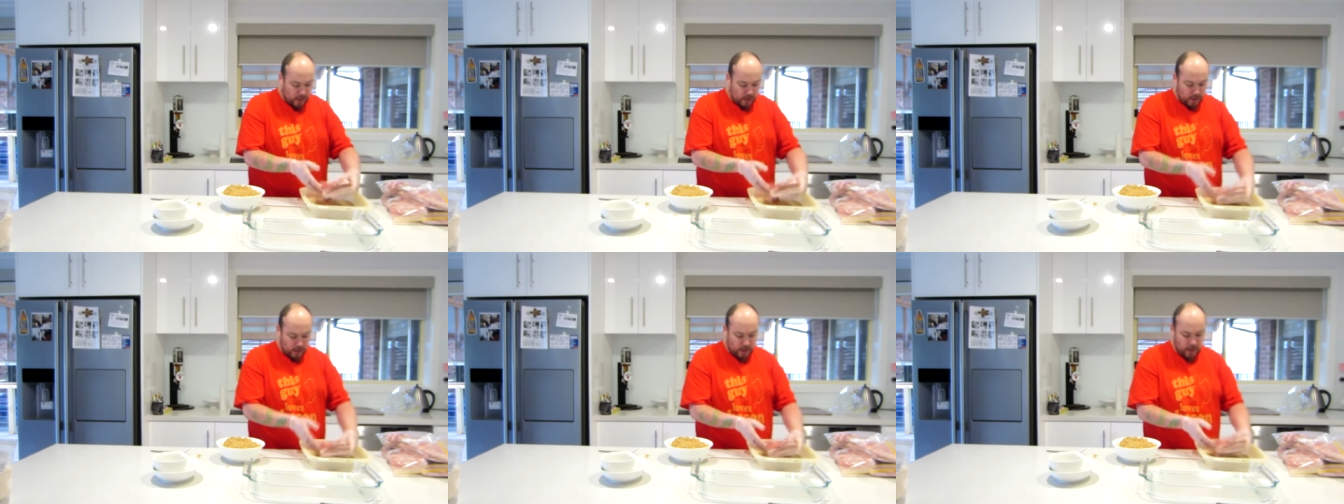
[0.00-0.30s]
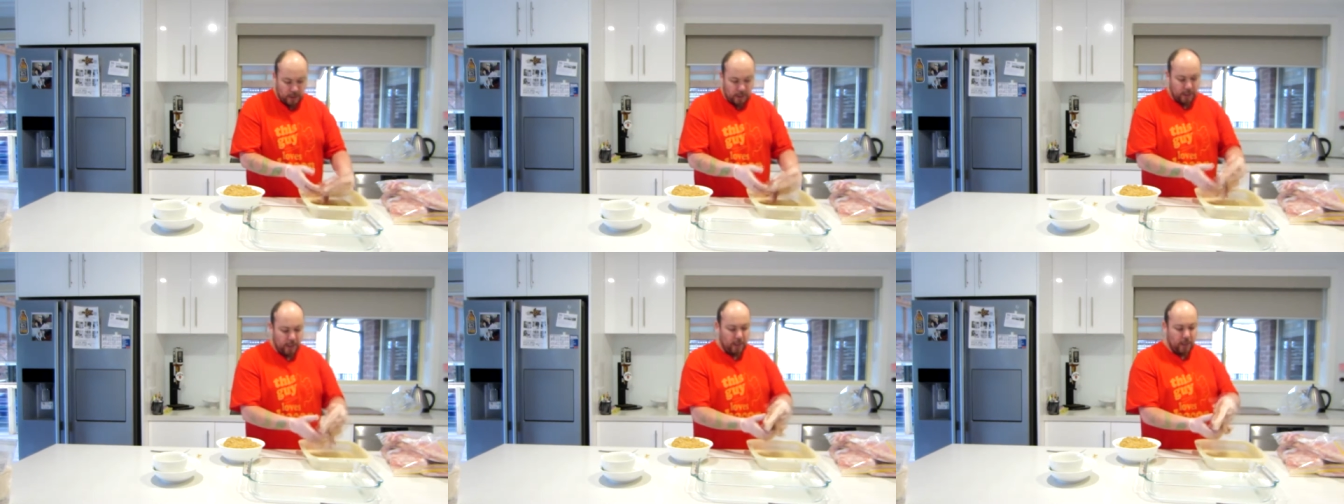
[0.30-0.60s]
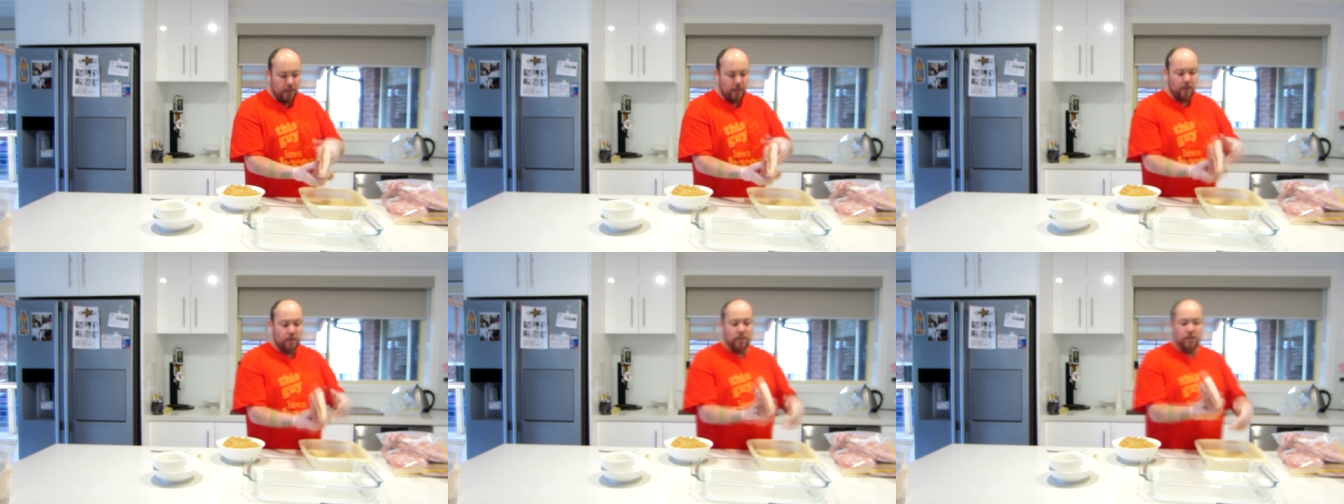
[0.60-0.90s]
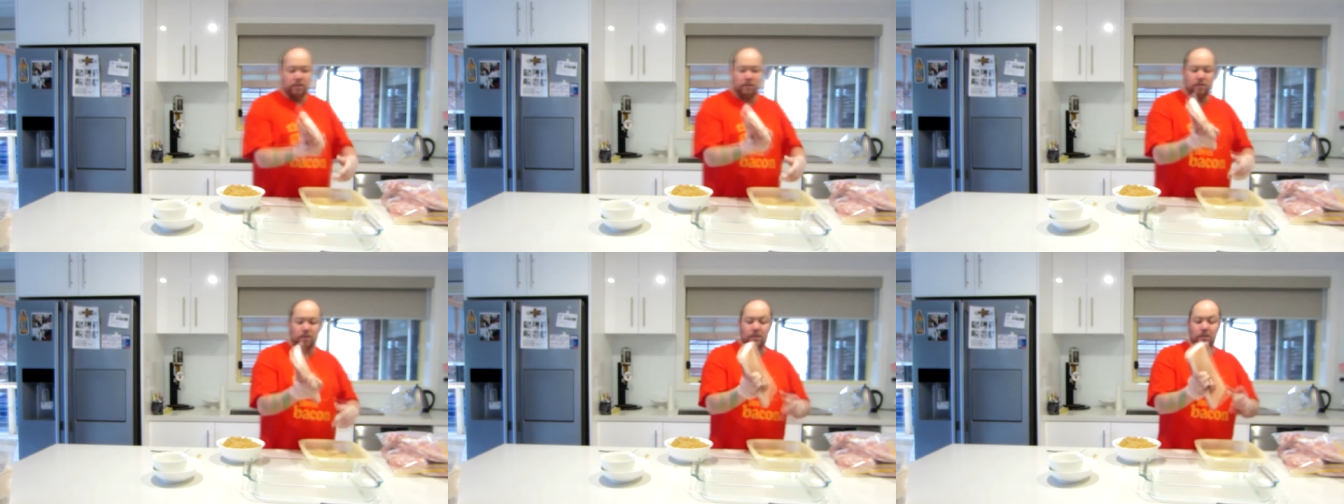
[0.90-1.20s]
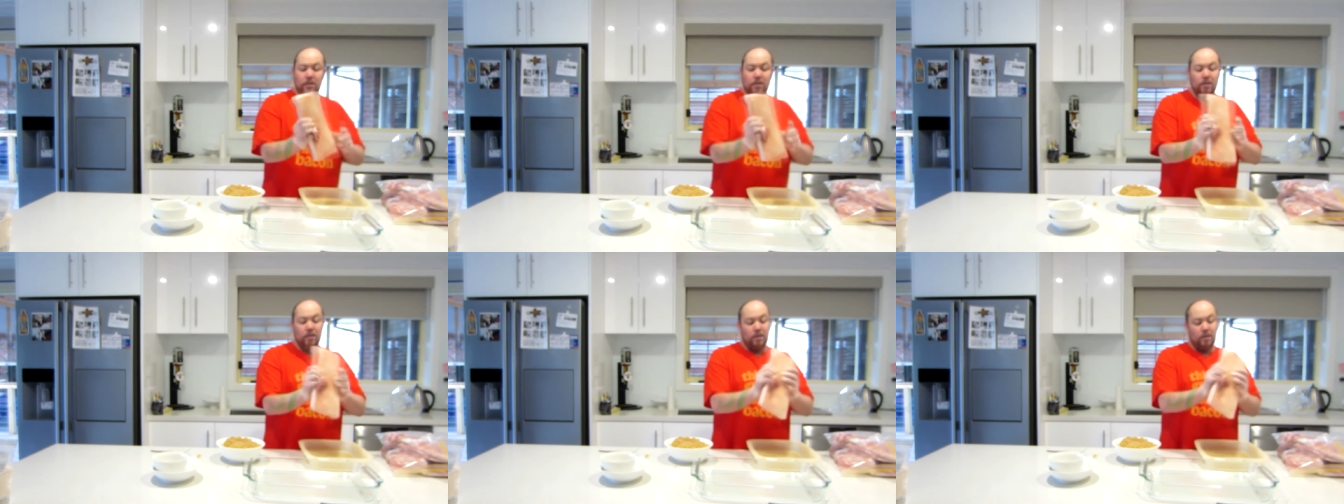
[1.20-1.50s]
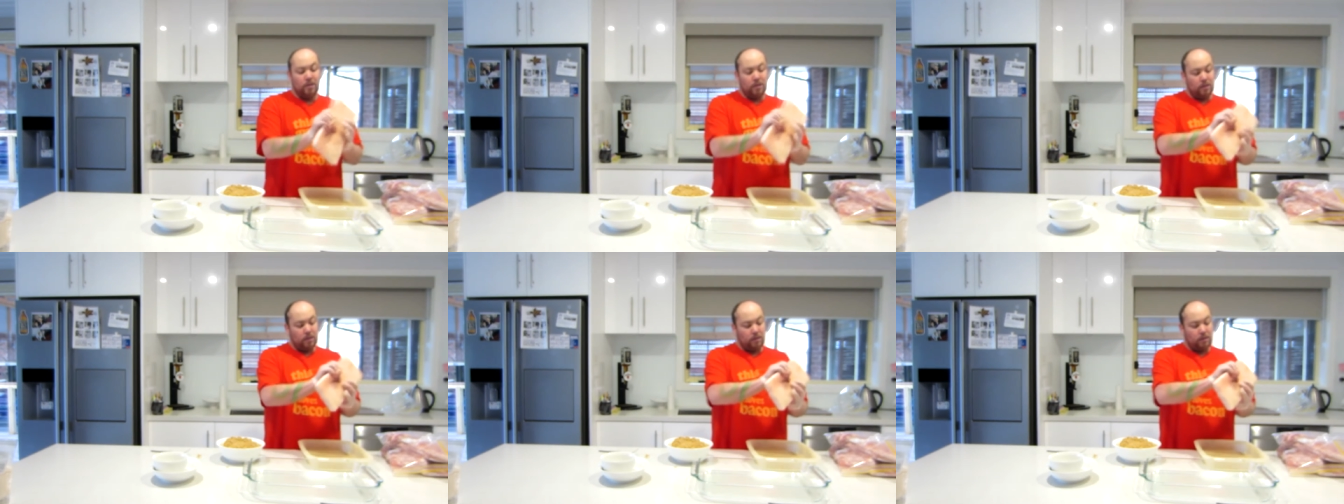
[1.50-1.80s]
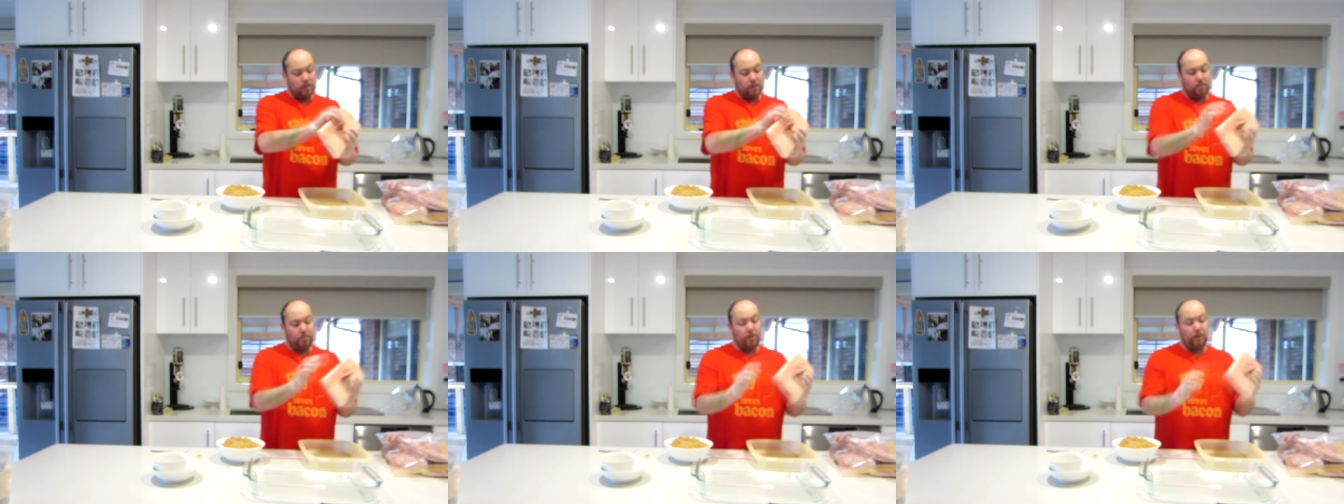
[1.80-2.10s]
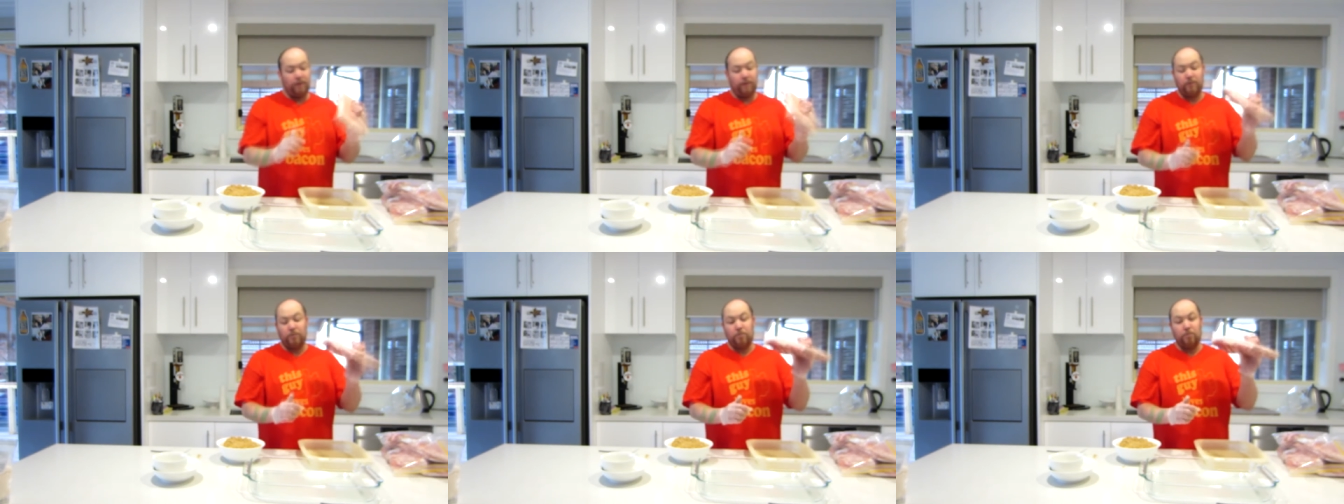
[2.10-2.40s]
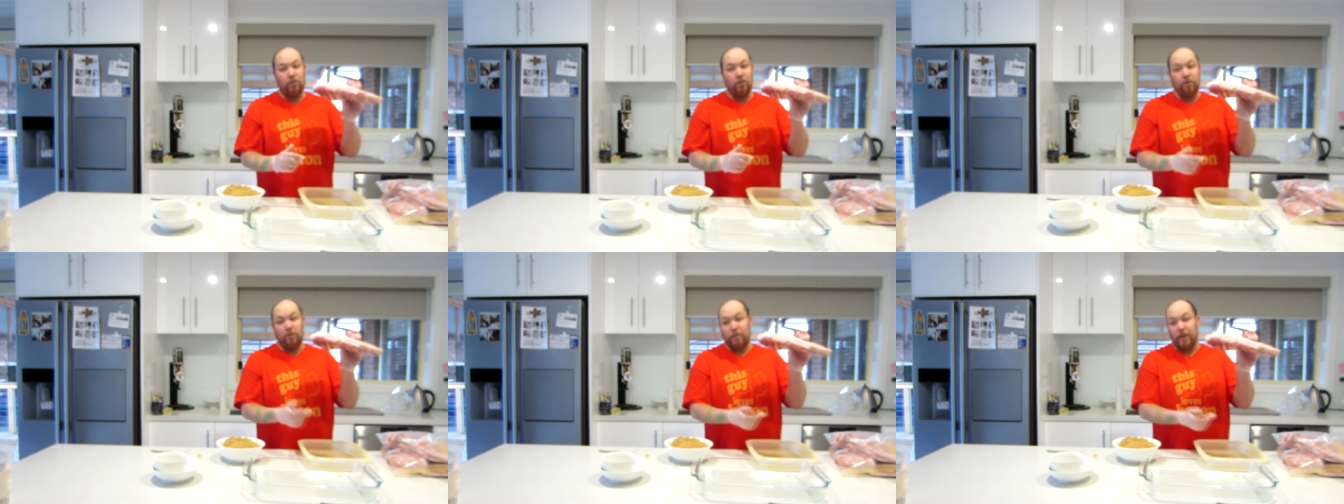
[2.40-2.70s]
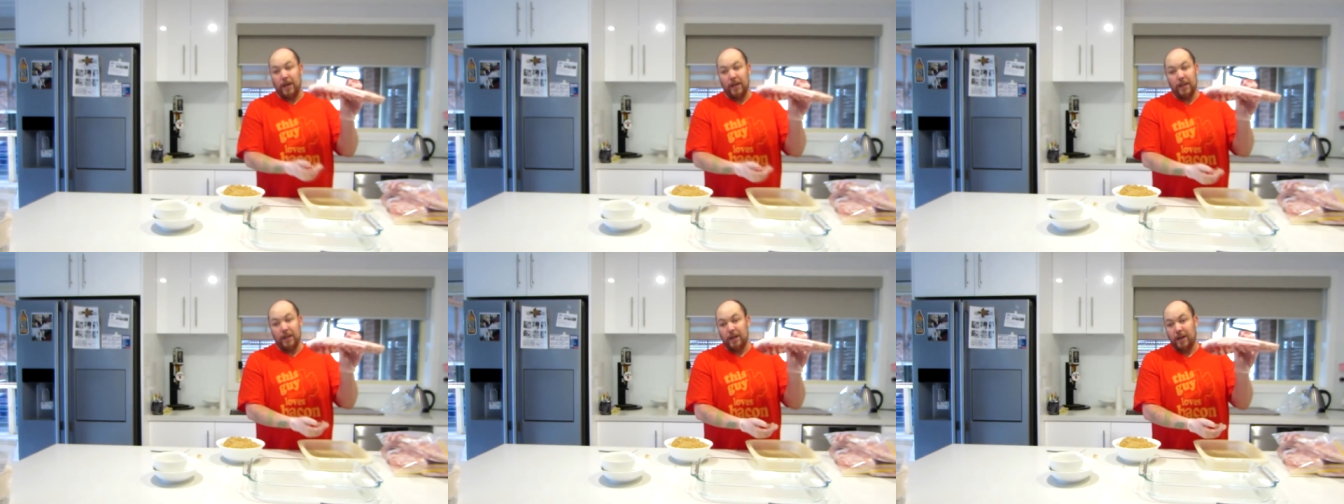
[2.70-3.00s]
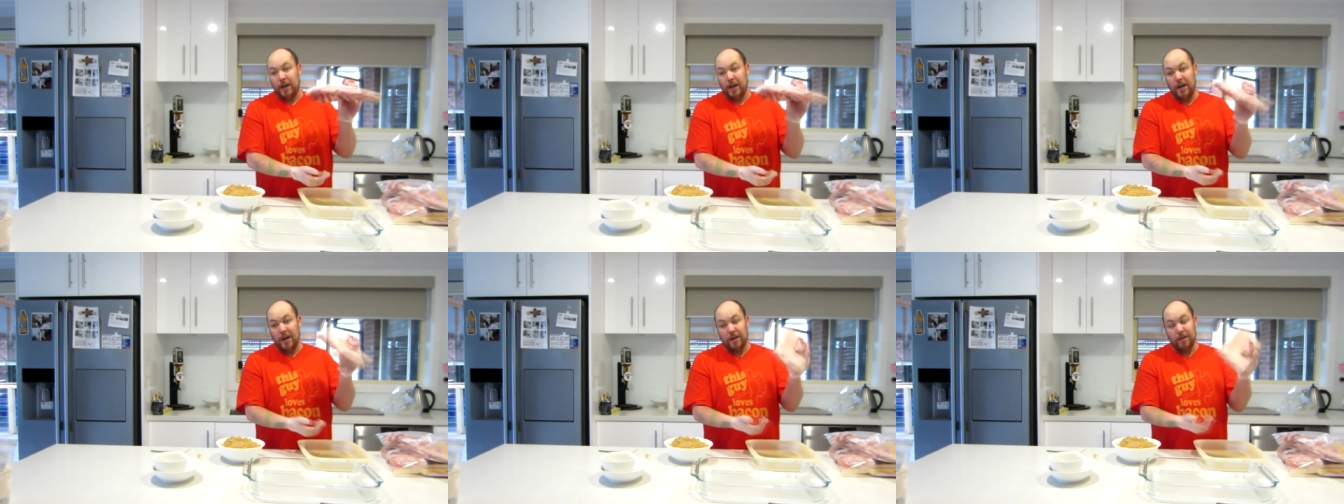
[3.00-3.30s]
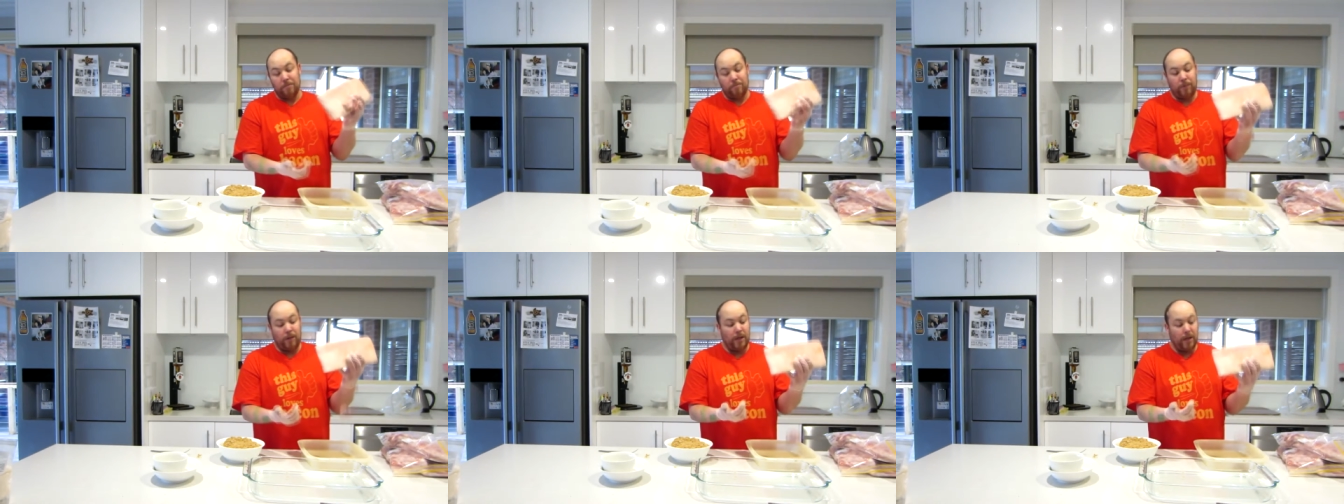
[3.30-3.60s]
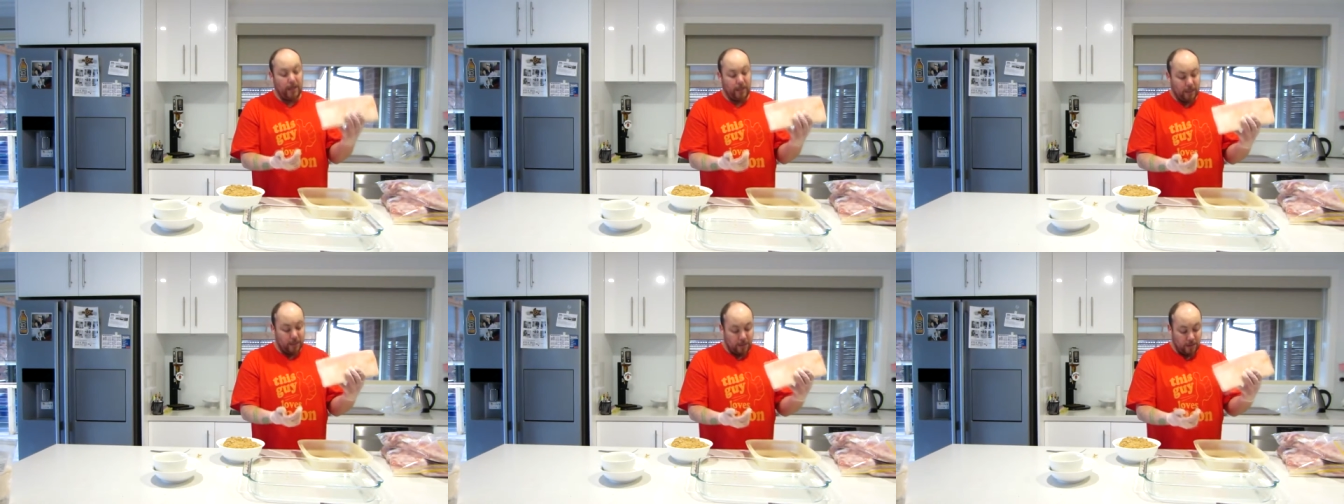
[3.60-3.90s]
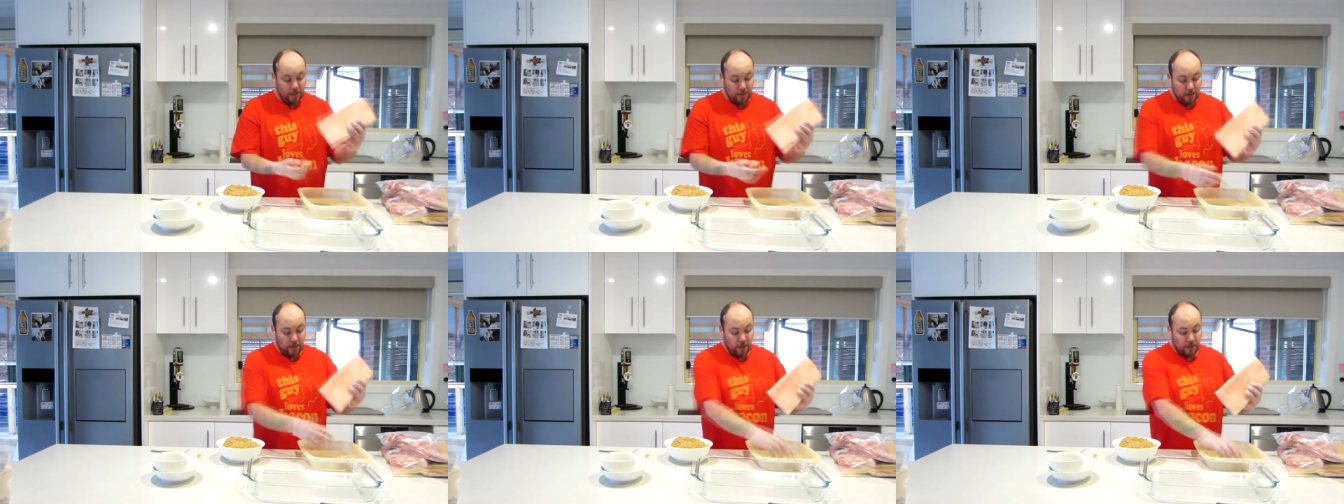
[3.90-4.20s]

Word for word: you can see, beautiful pork belly, I can't complain.